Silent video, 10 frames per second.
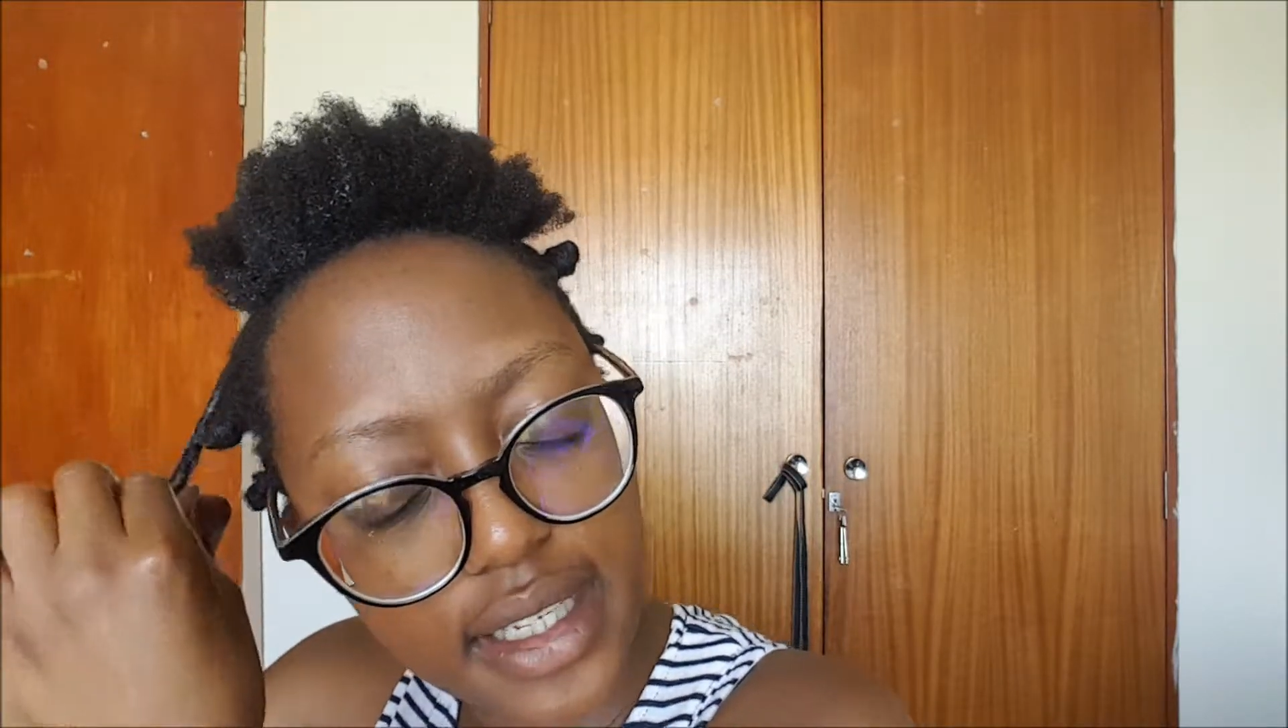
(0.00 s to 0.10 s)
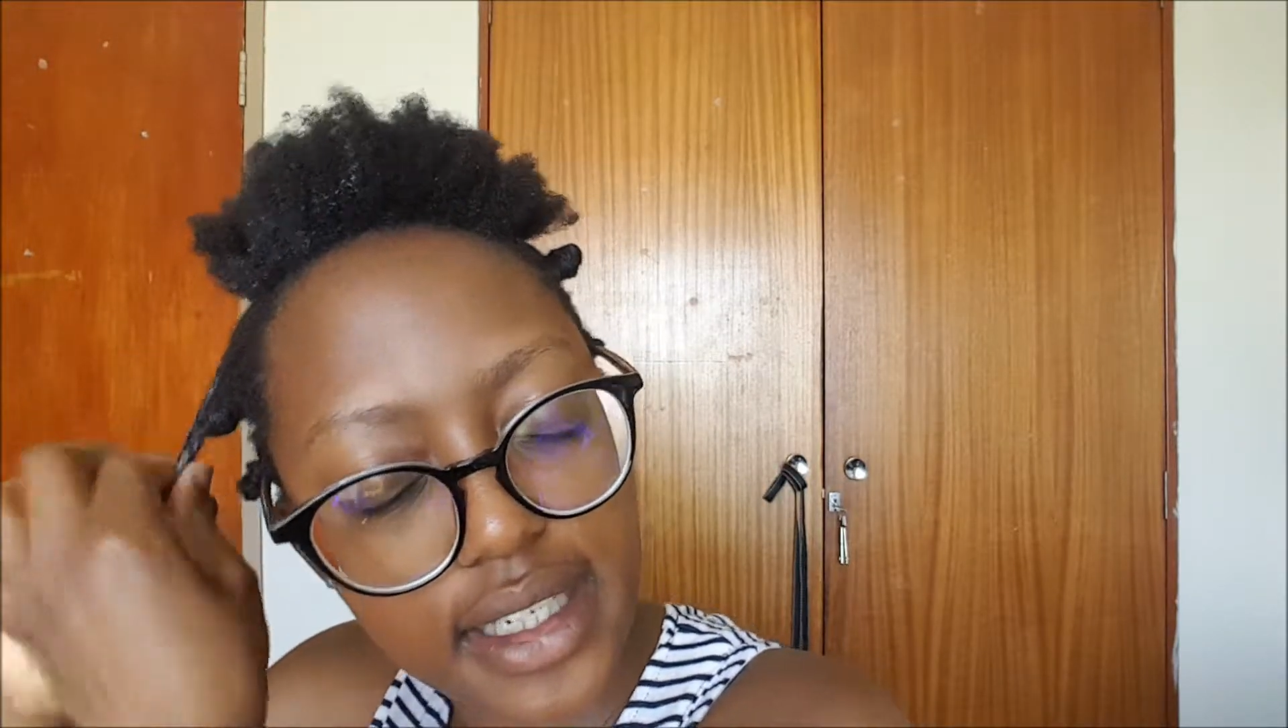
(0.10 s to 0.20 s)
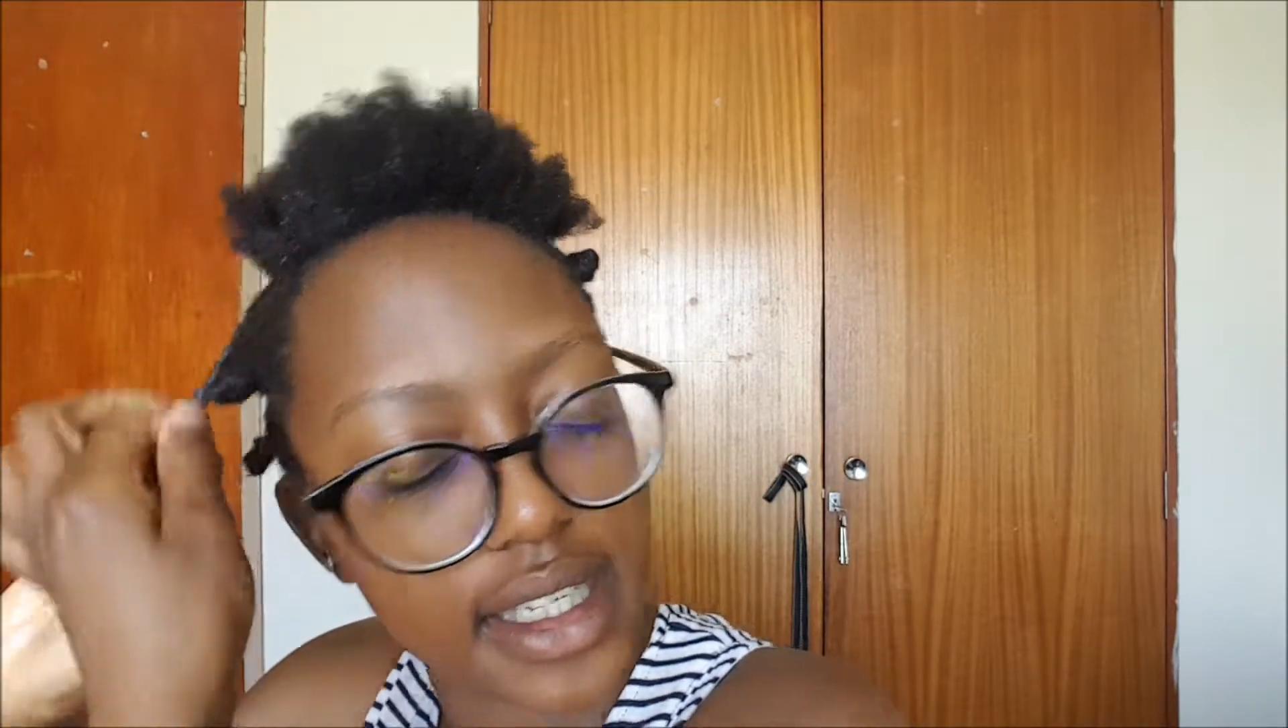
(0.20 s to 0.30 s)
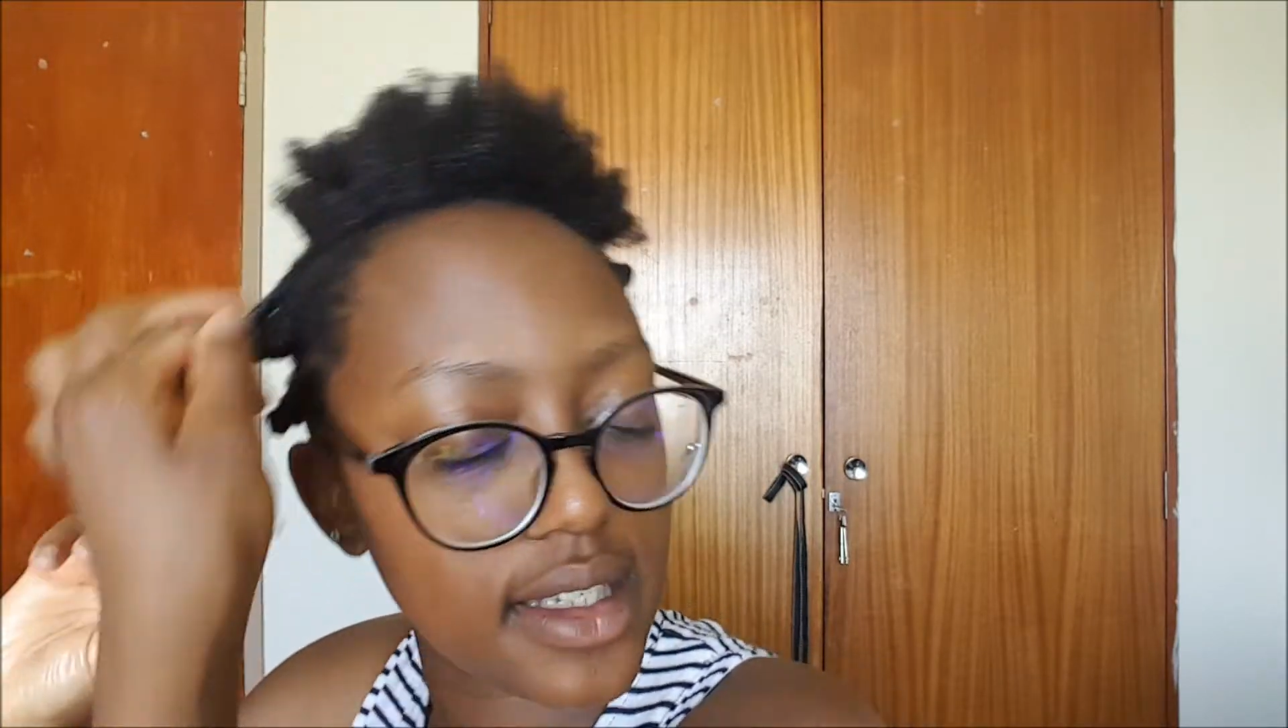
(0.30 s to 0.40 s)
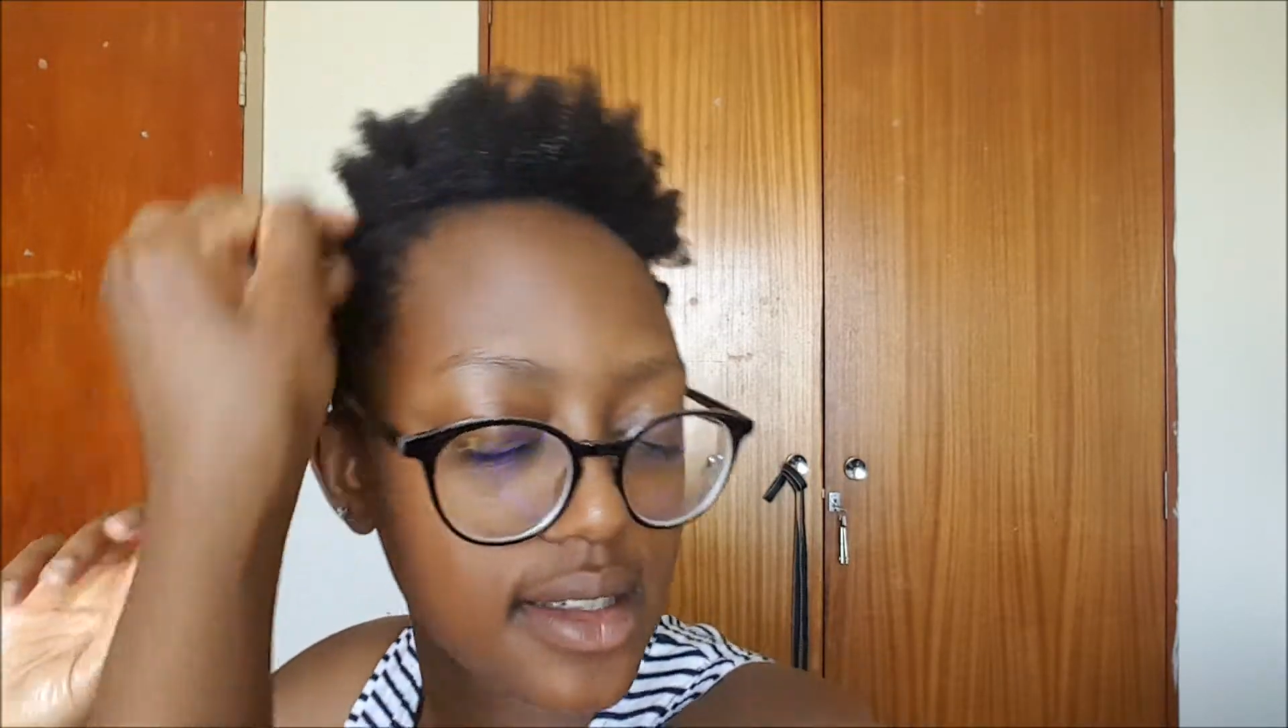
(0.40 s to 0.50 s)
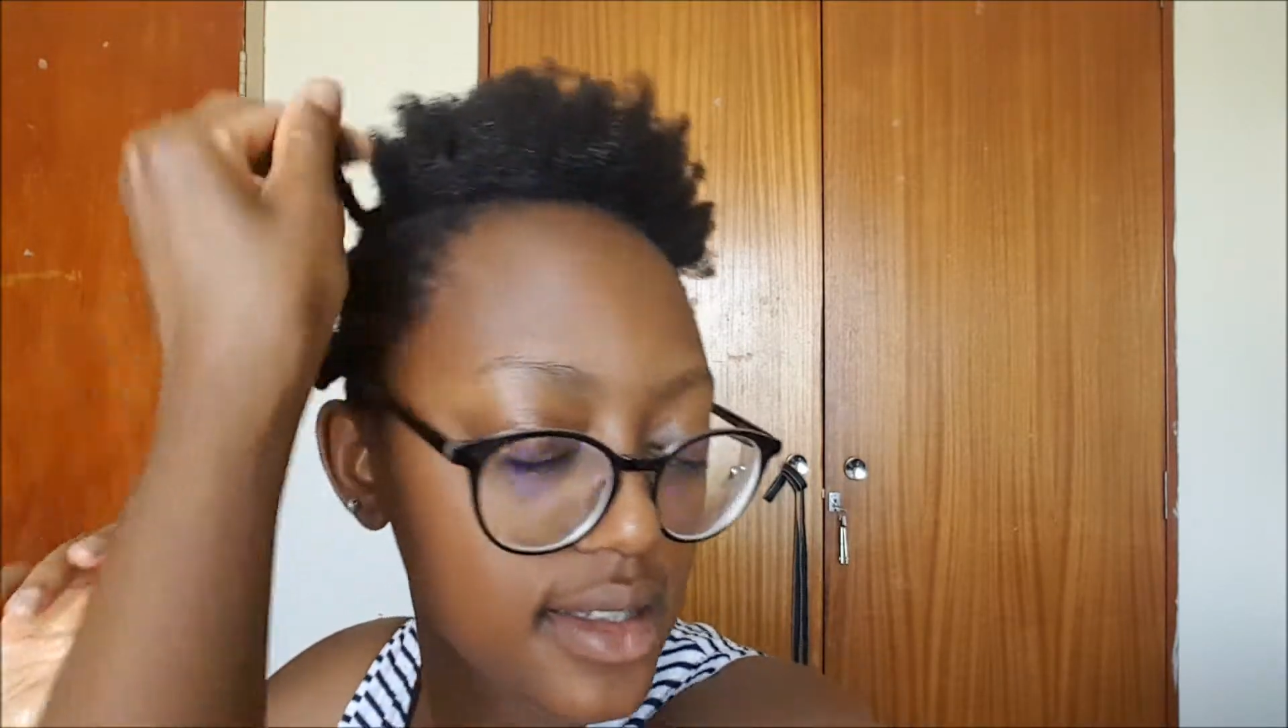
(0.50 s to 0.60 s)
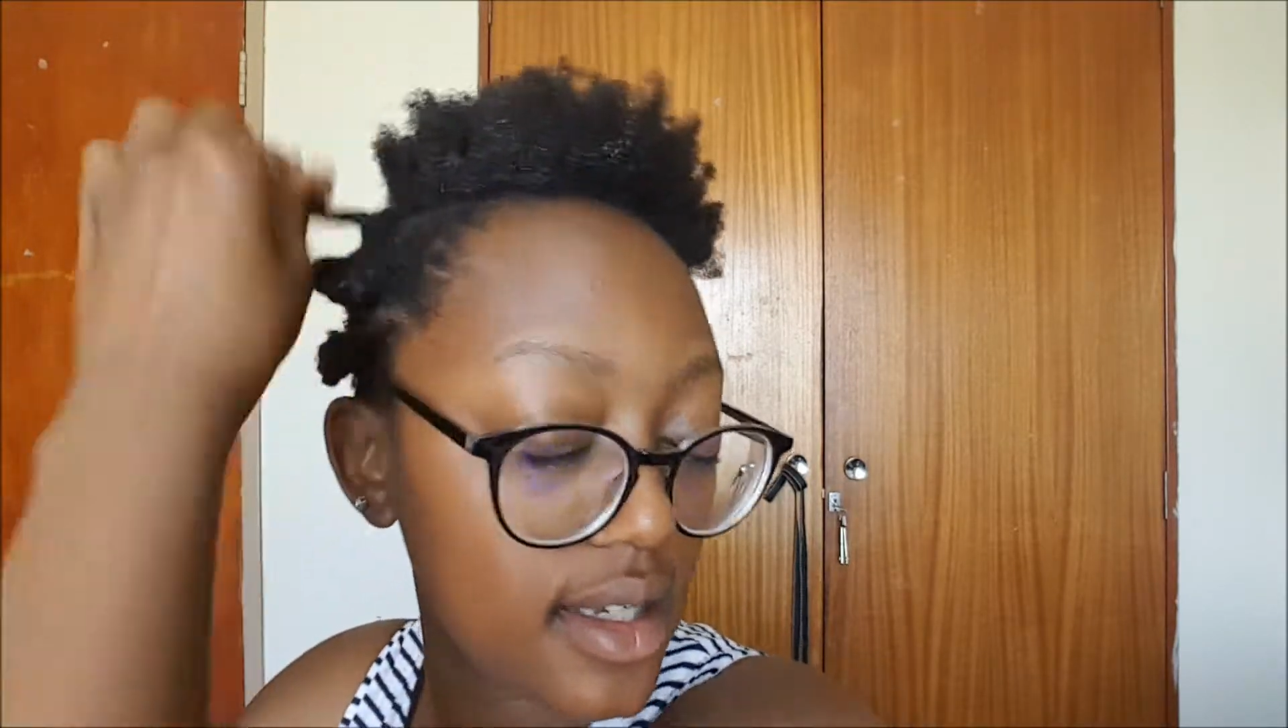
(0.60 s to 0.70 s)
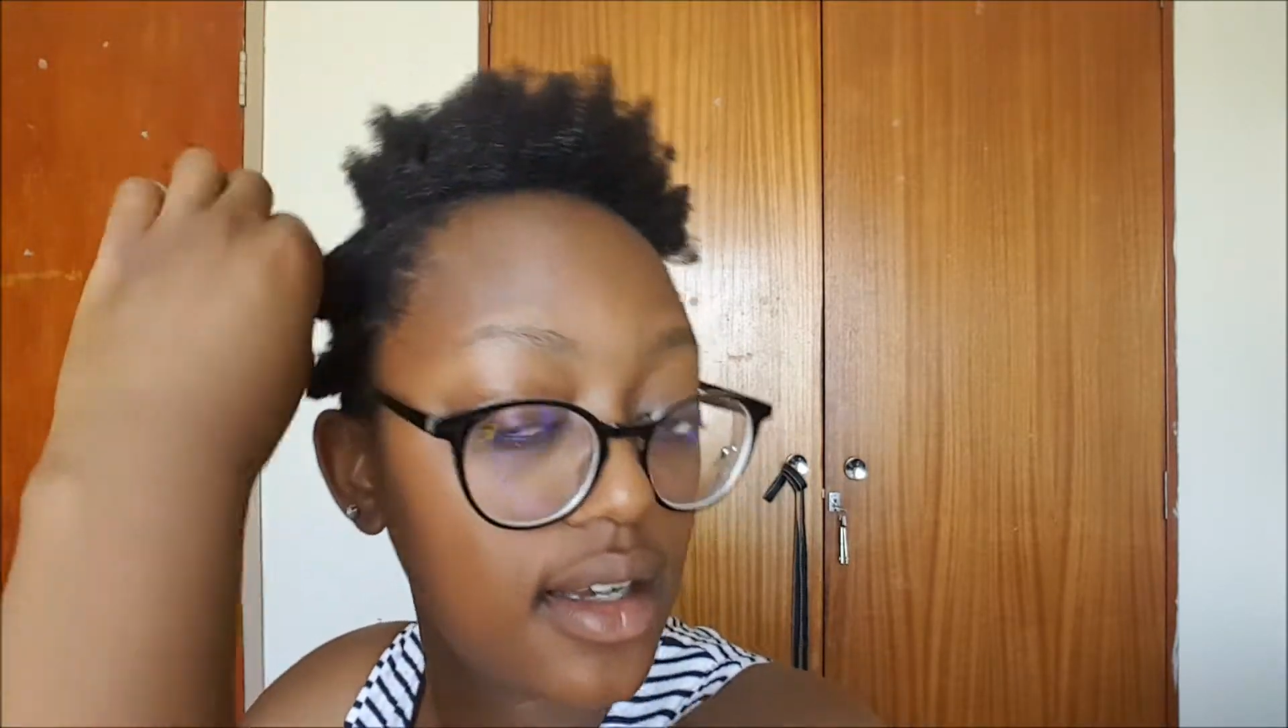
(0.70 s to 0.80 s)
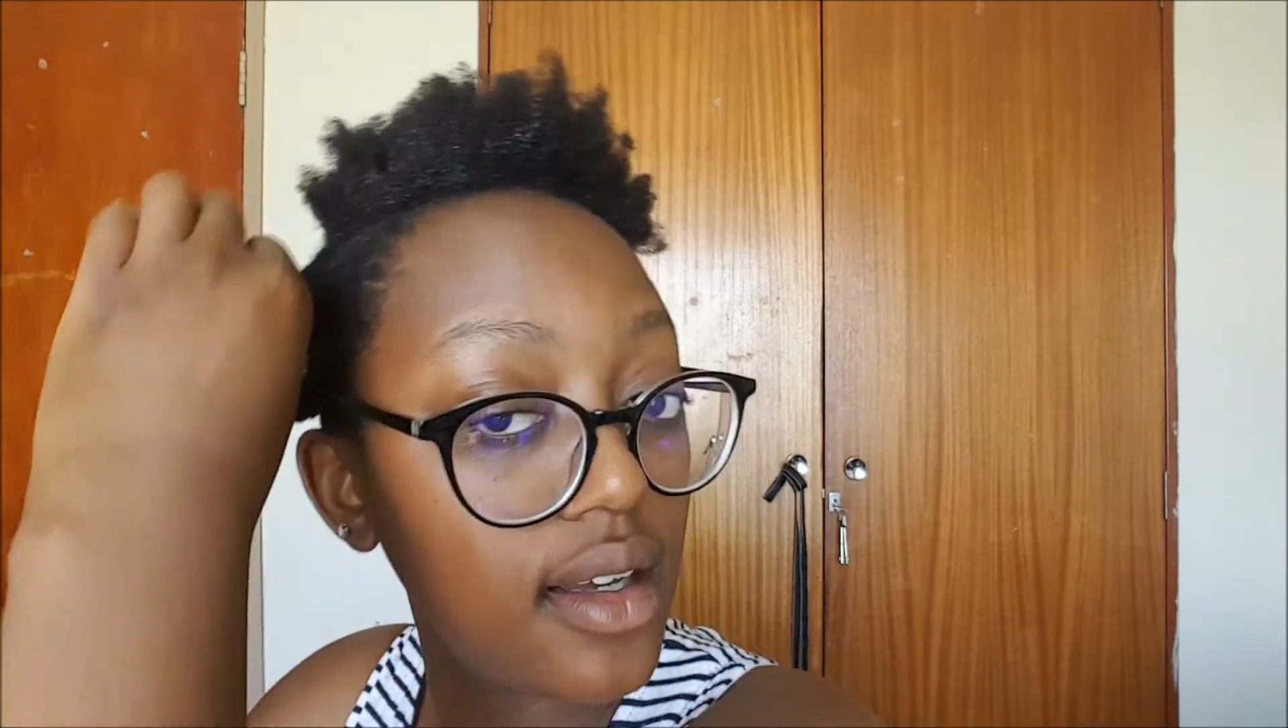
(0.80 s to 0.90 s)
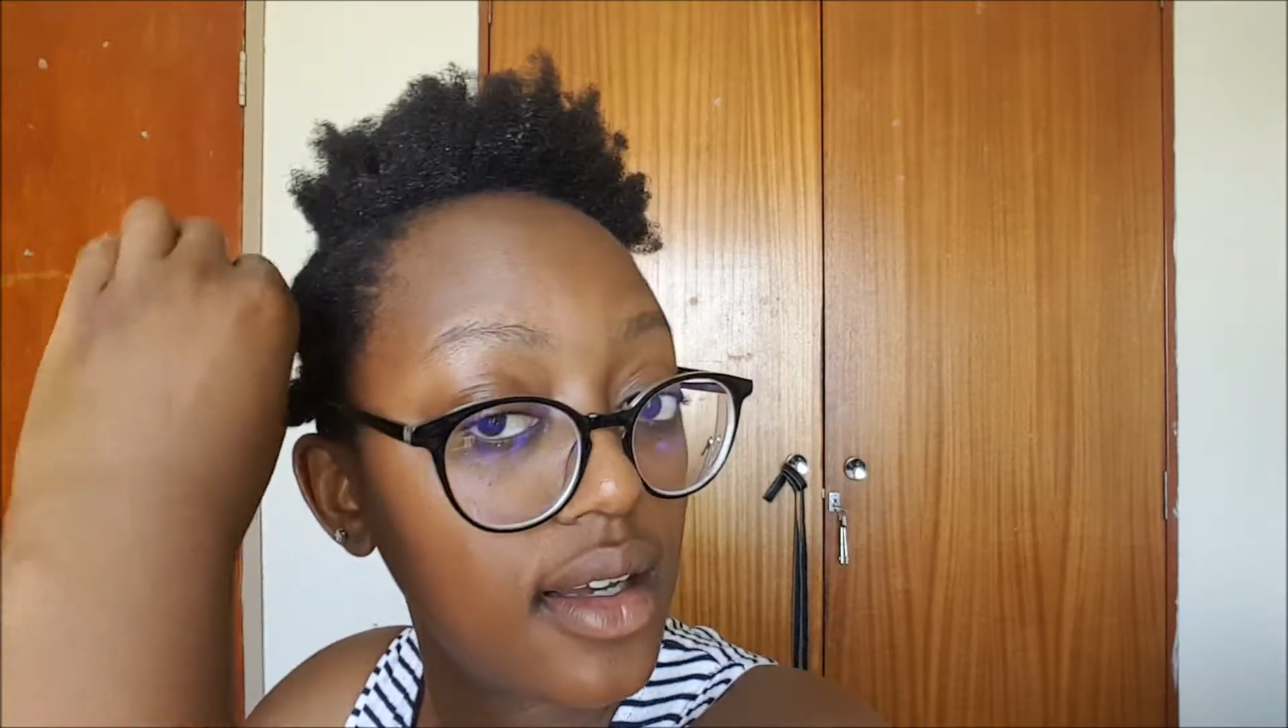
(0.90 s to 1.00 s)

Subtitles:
It is